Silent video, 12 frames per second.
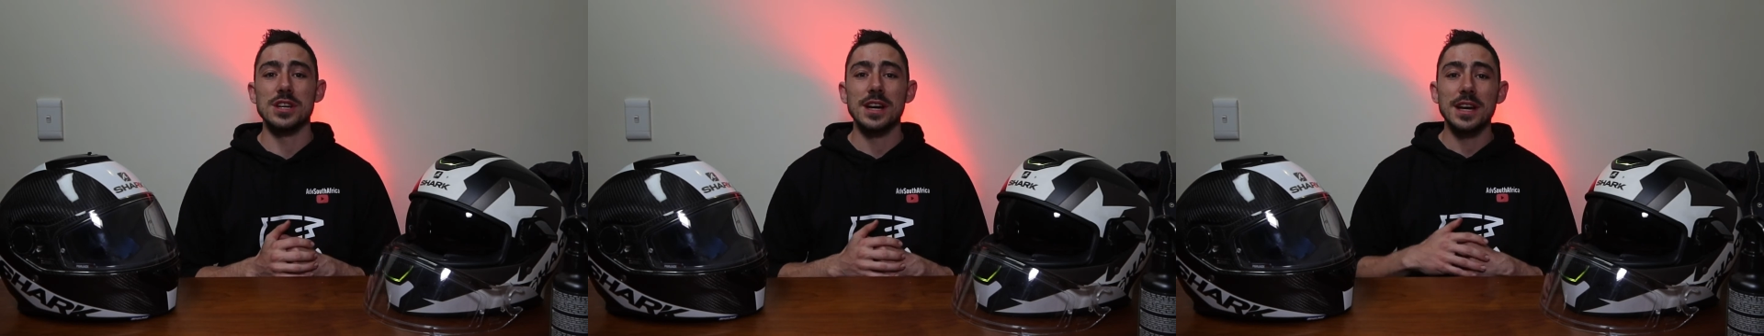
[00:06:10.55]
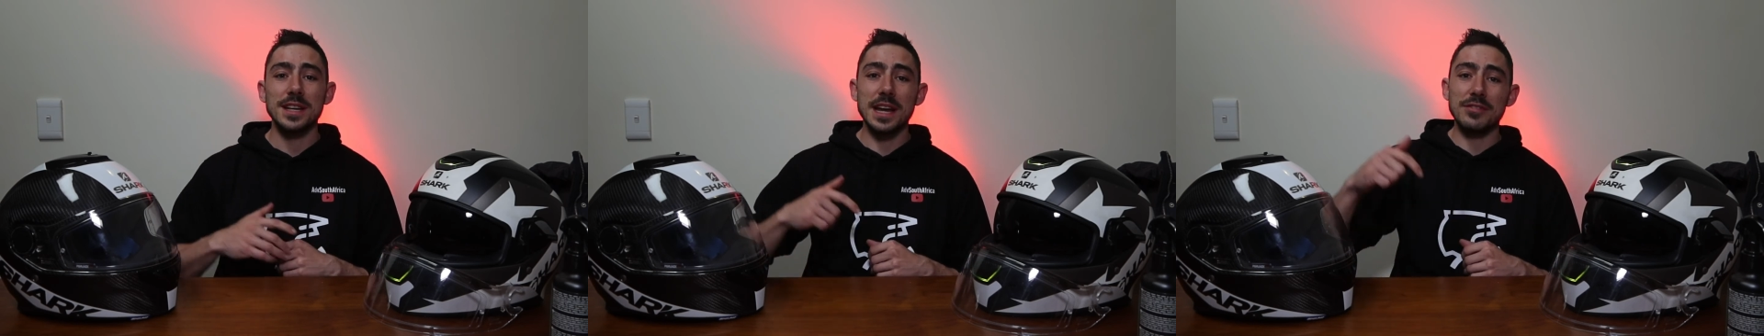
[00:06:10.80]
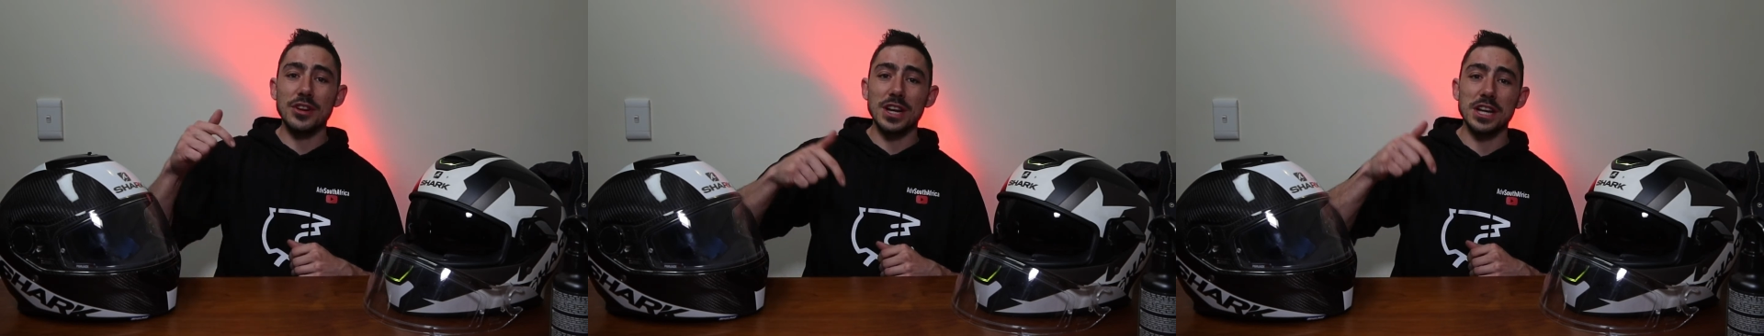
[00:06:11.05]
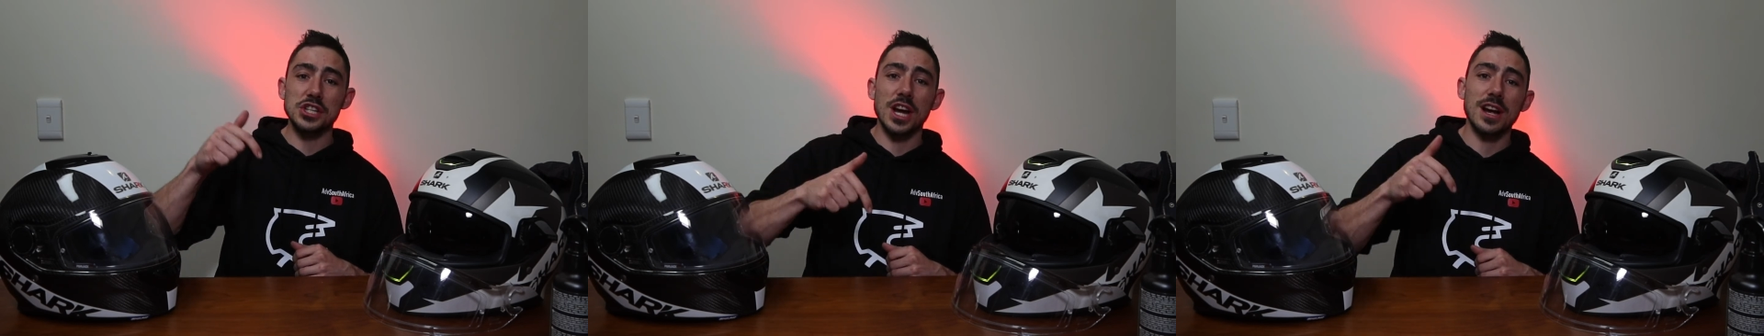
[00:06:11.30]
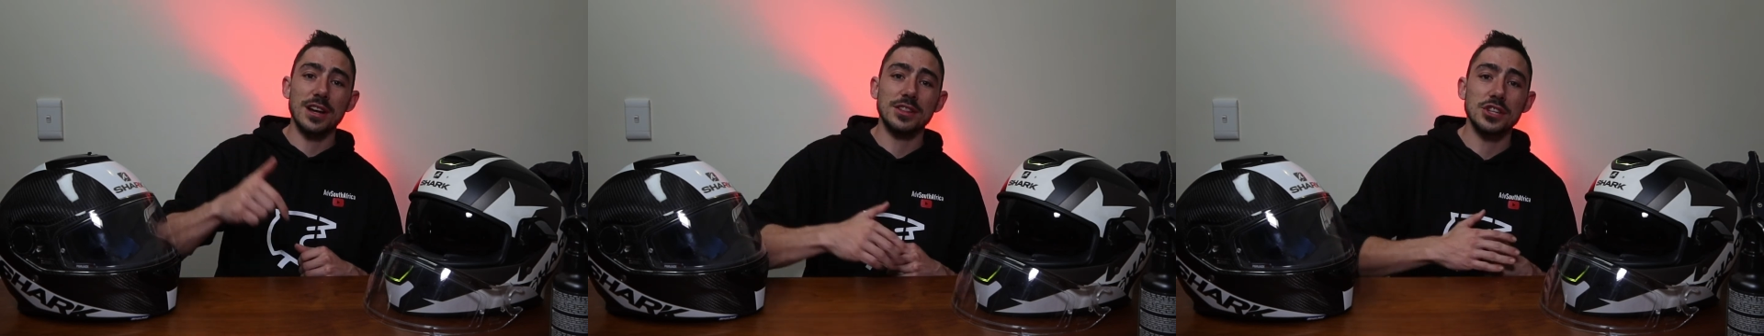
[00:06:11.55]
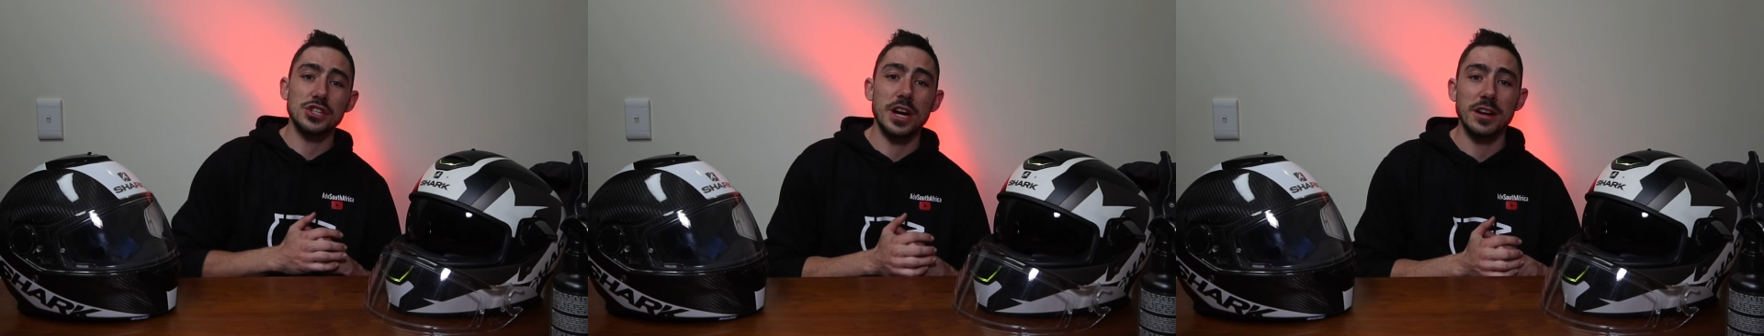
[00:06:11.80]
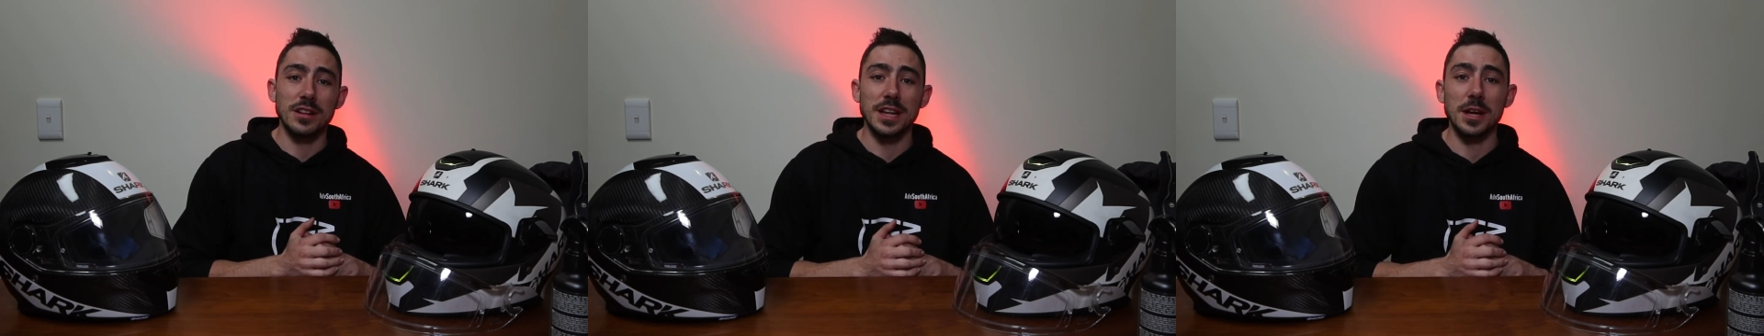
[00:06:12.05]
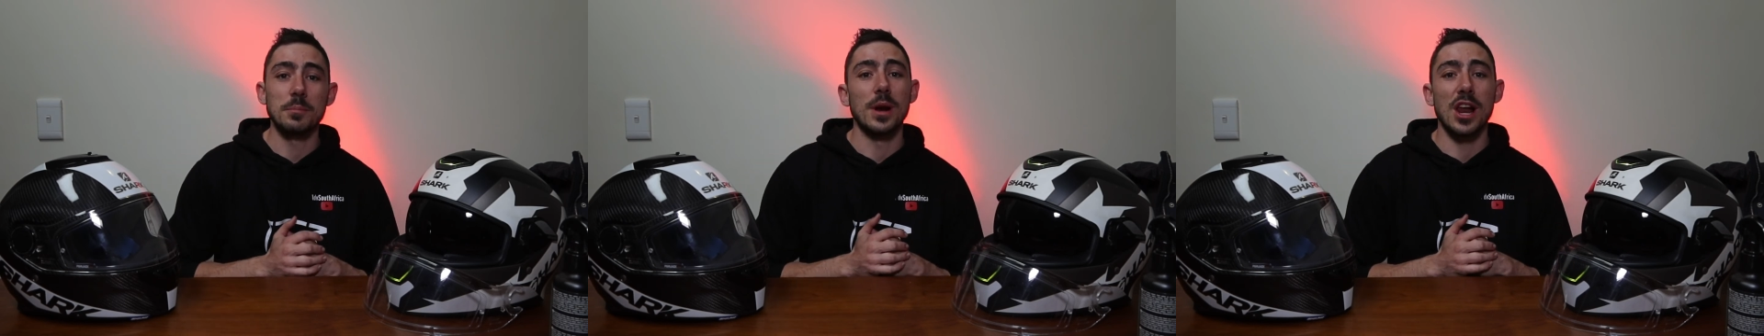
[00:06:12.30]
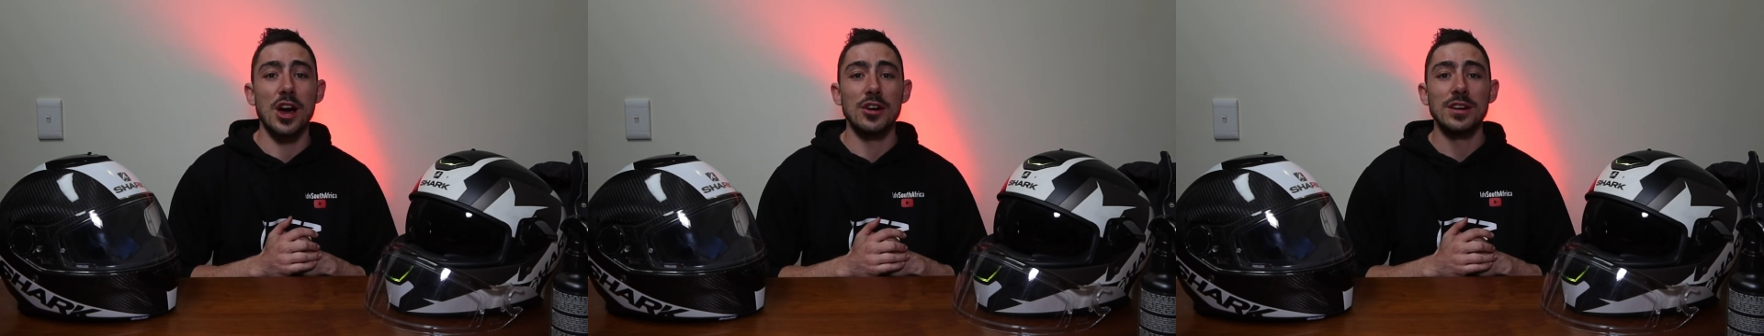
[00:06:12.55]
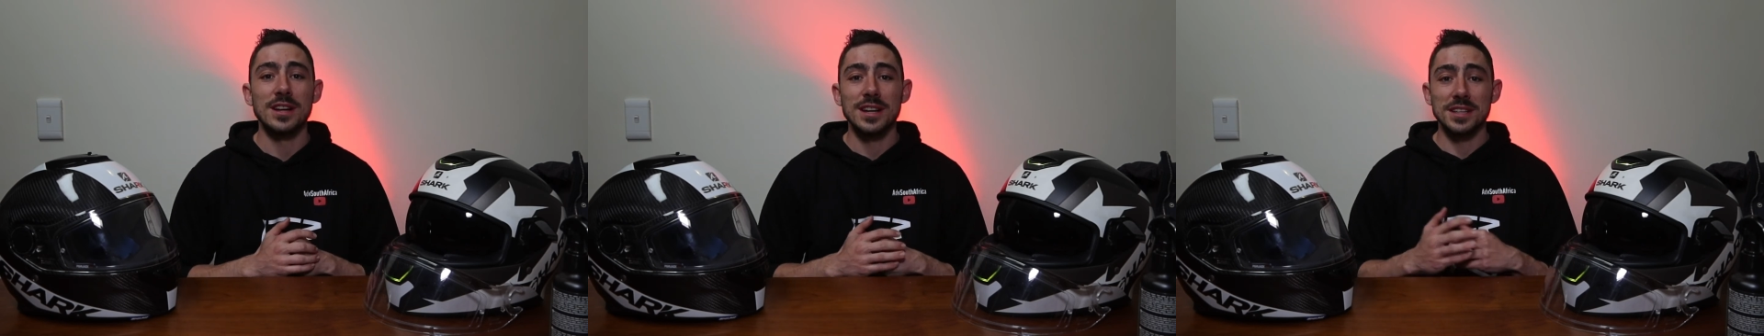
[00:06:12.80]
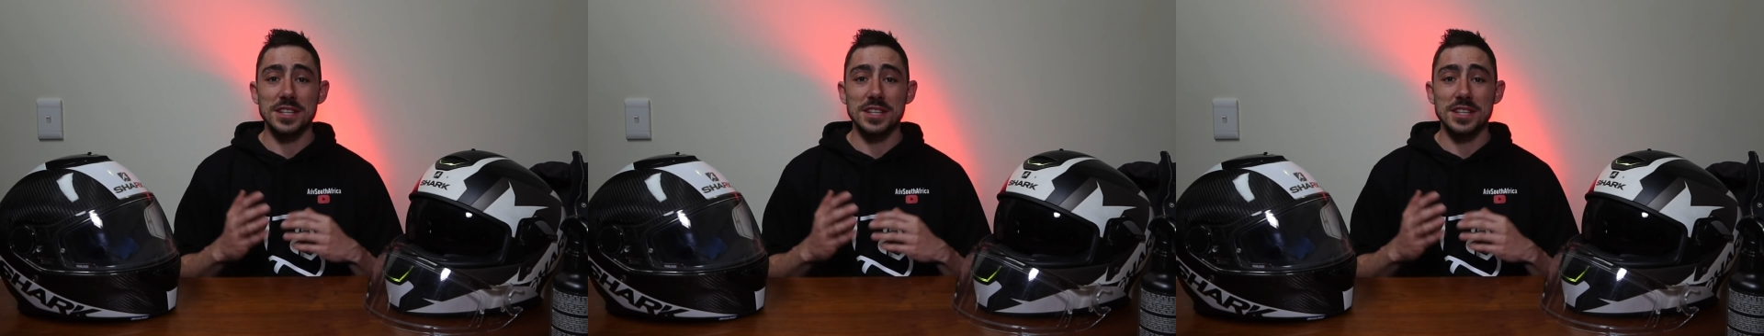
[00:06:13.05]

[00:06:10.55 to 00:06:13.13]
definitely check out the channel link below,